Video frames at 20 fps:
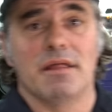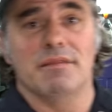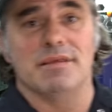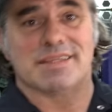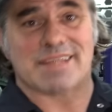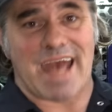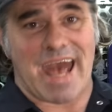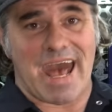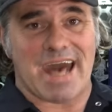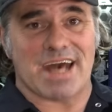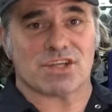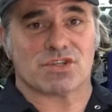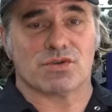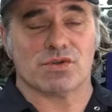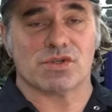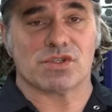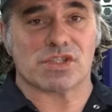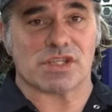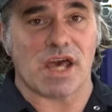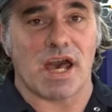This
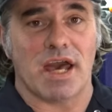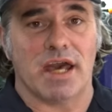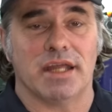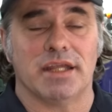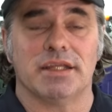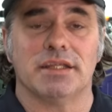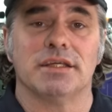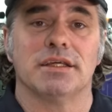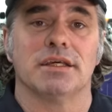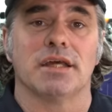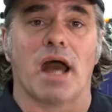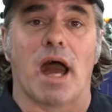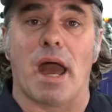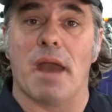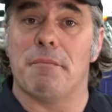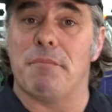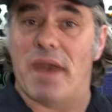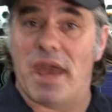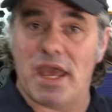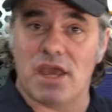Astro set I
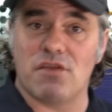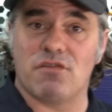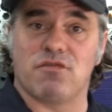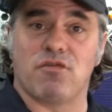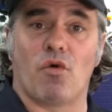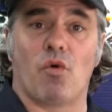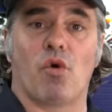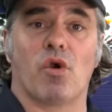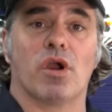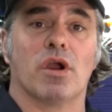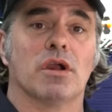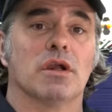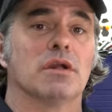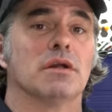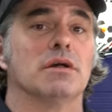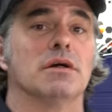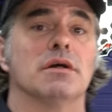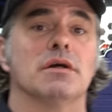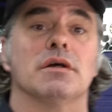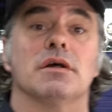paid for,
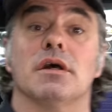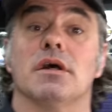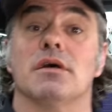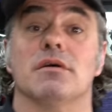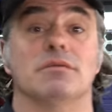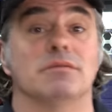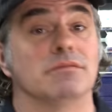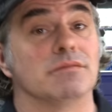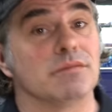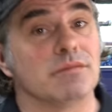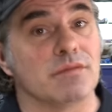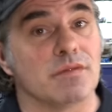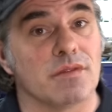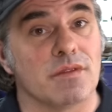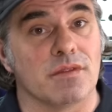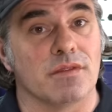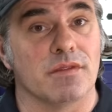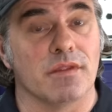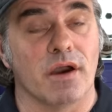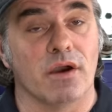
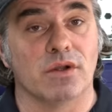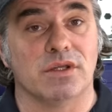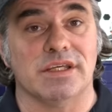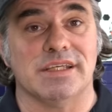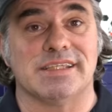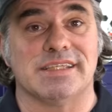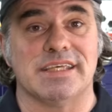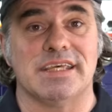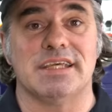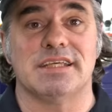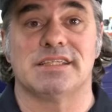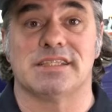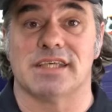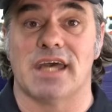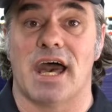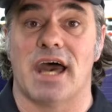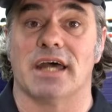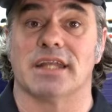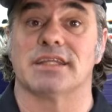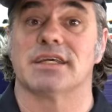the OTC
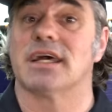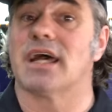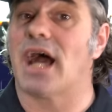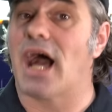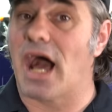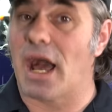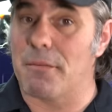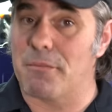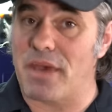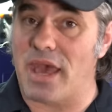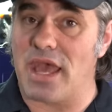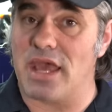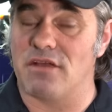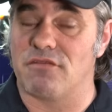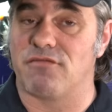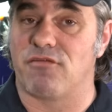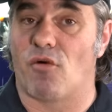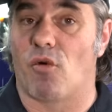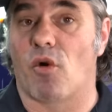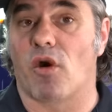set I paid
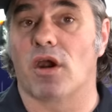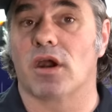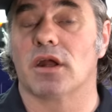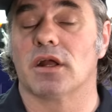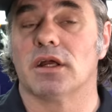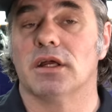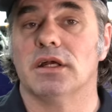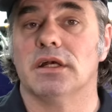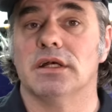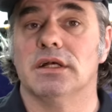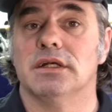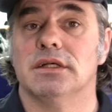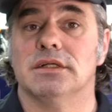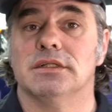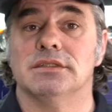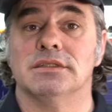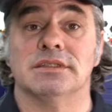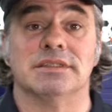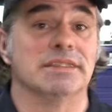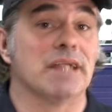for.
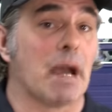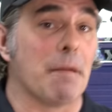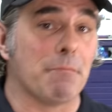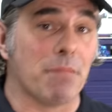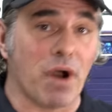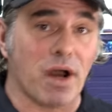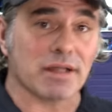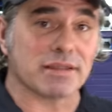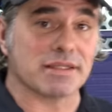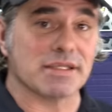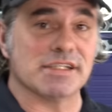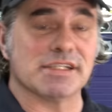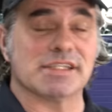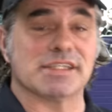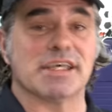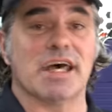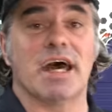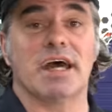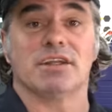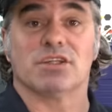Now, I bought this
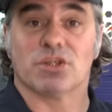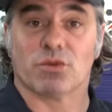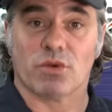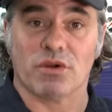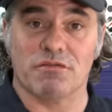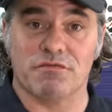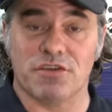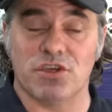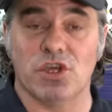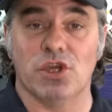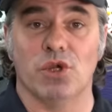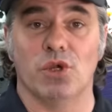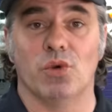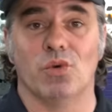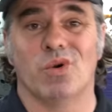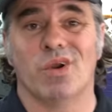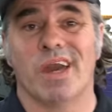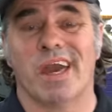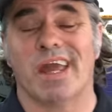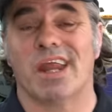set to
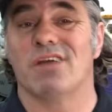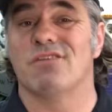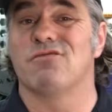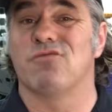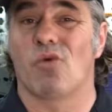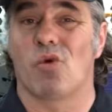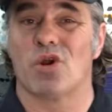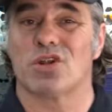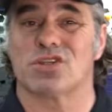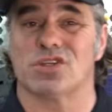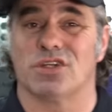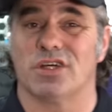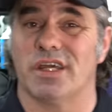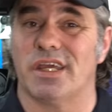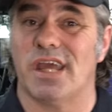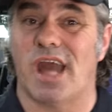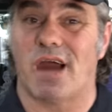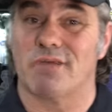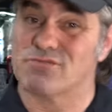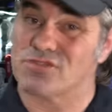review, and
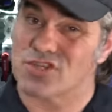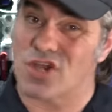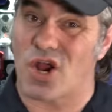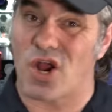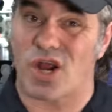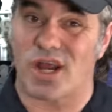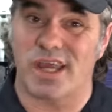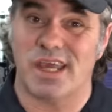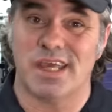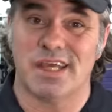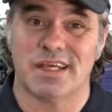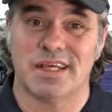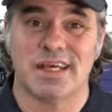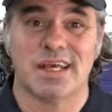unfortunately, I'm sorry,